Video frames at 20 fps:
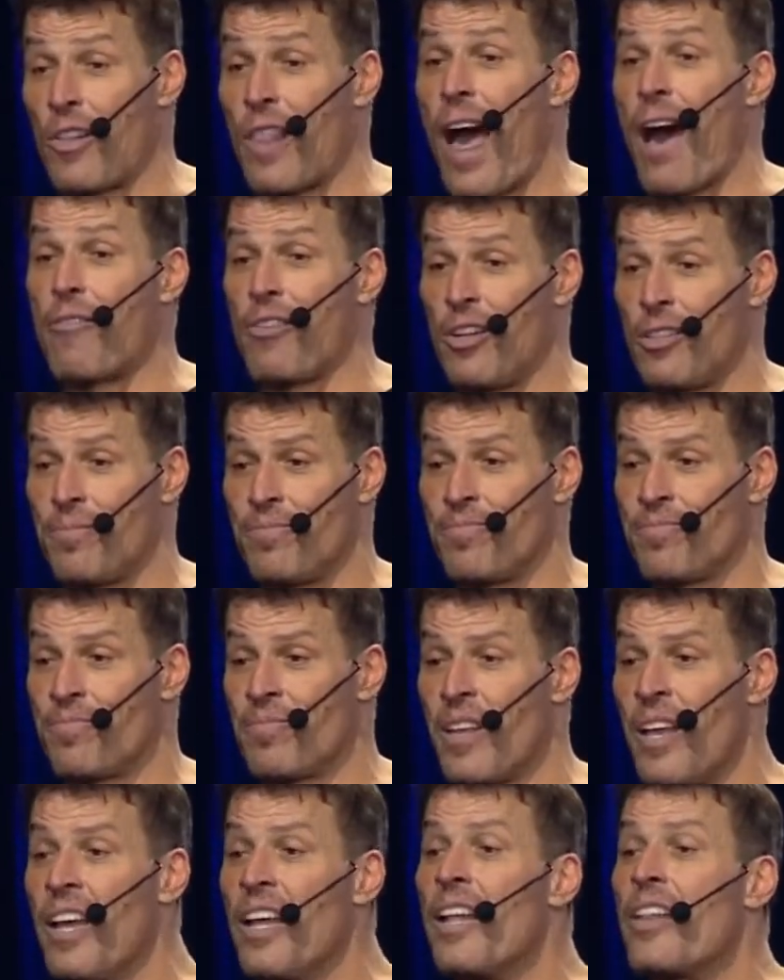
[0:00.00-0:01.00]
level.
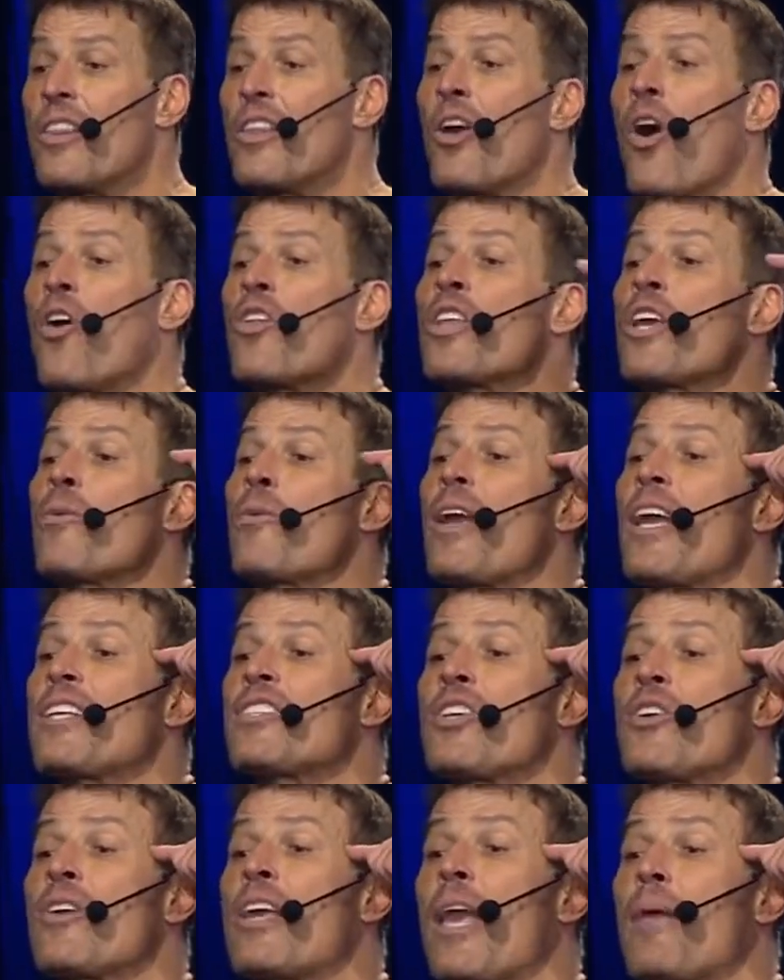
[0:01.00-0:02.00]
The only
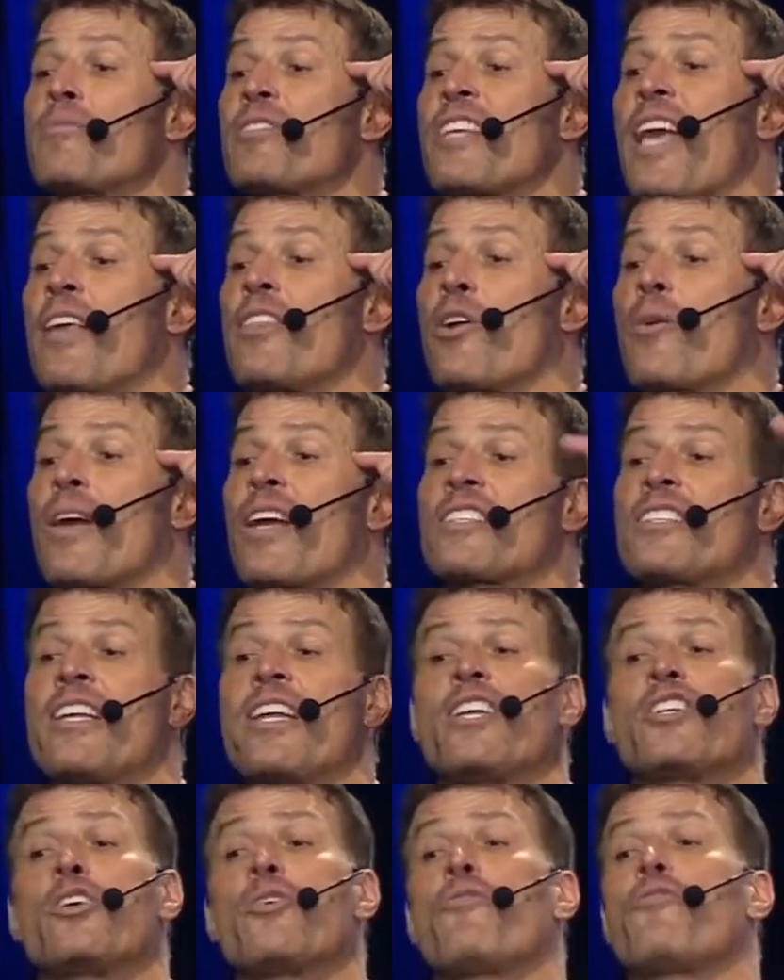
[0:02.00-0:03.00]
reason you keep saying there
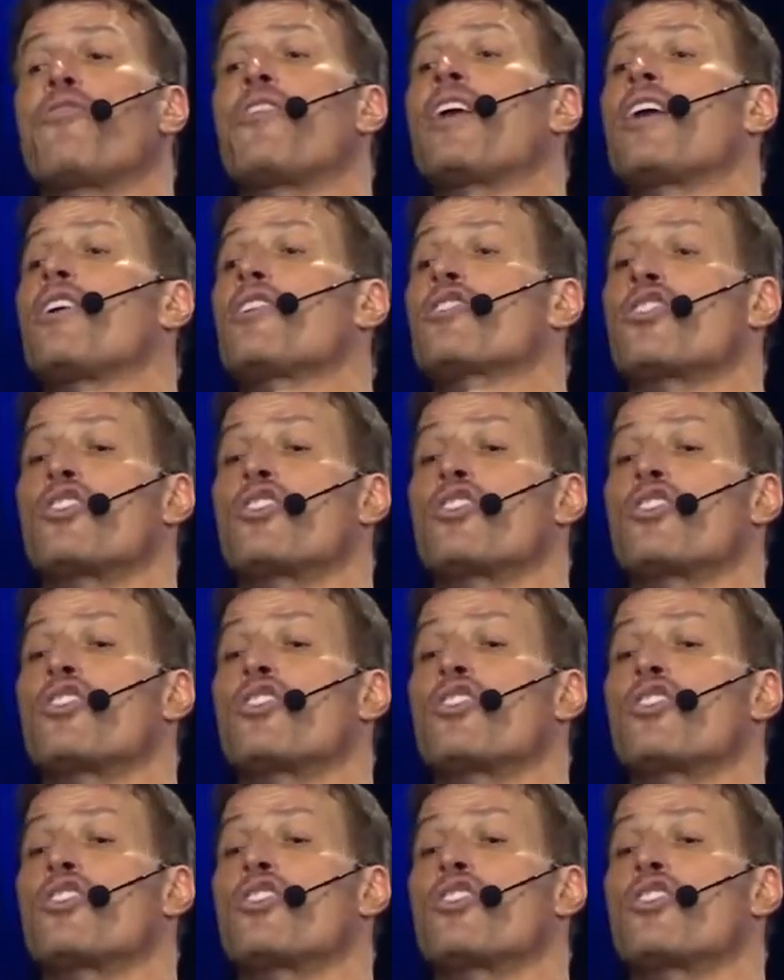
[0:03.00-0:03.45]
isn't is you feel